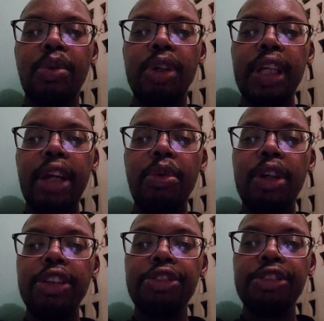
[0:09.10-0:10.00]
What I
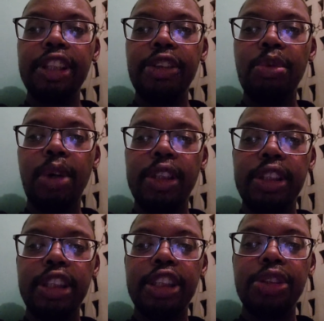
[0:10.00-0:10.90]
really
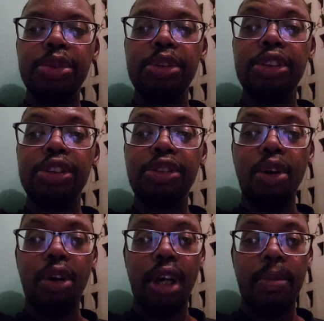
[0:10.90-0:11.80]
wanted to
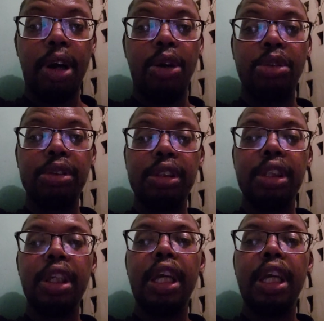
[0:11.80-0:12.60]
talk about